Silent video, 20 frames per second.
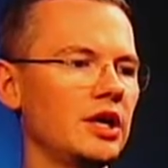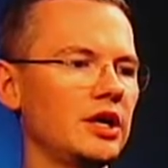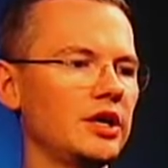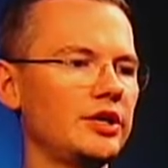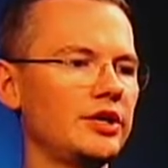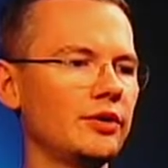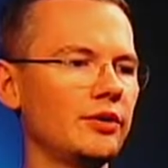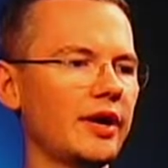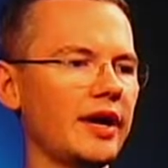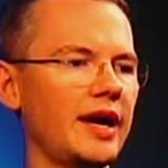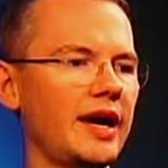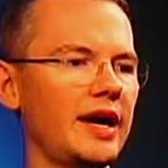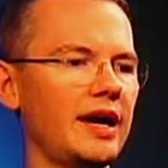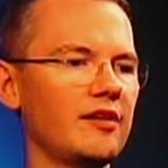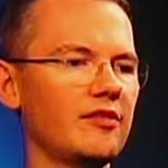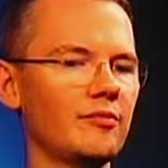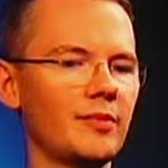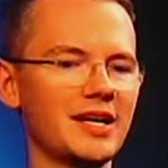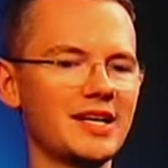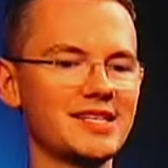Here I
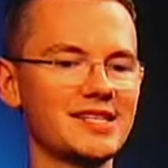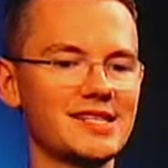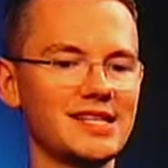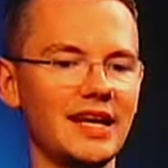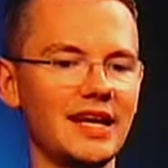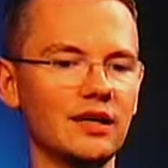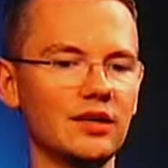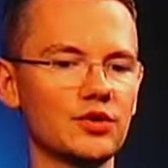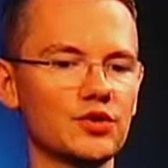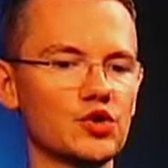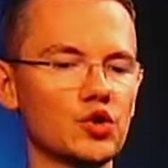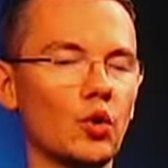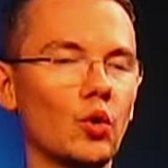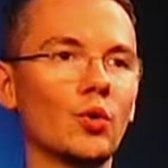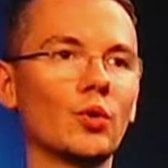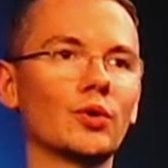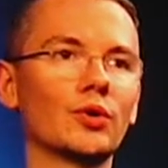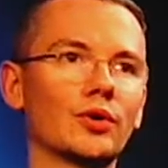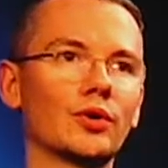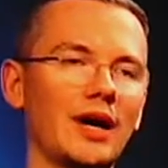have my sales
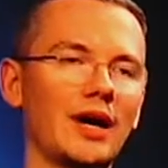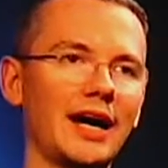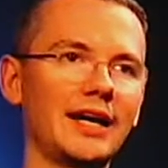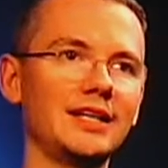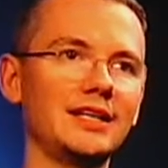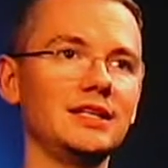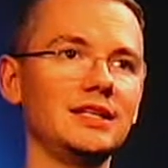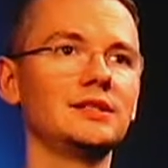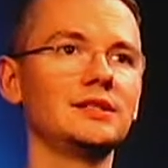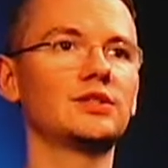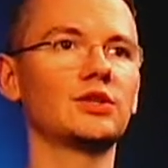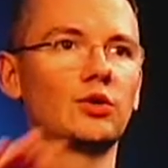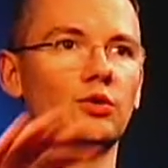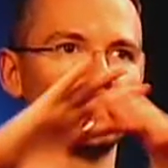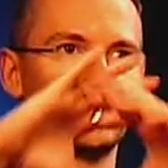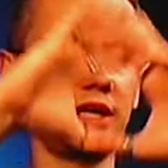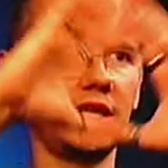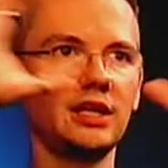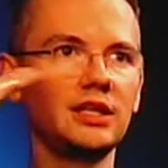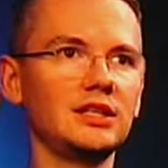order ID, so
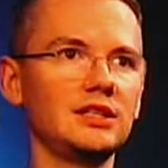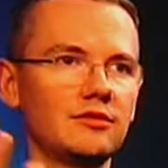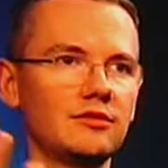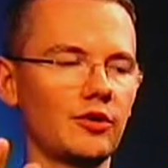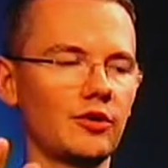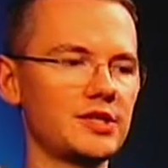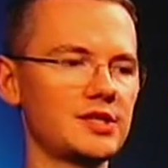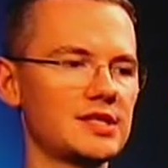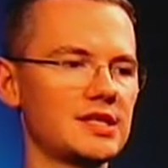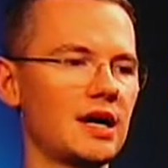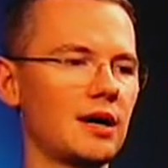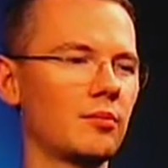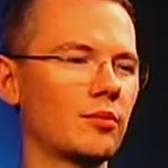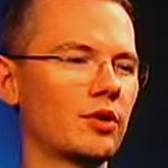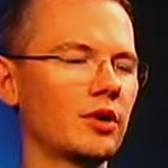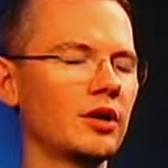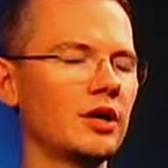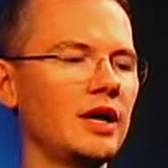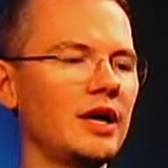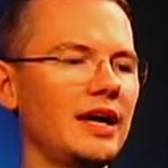the invoice
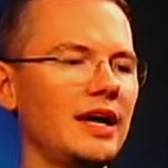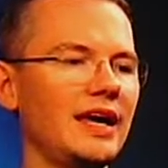number,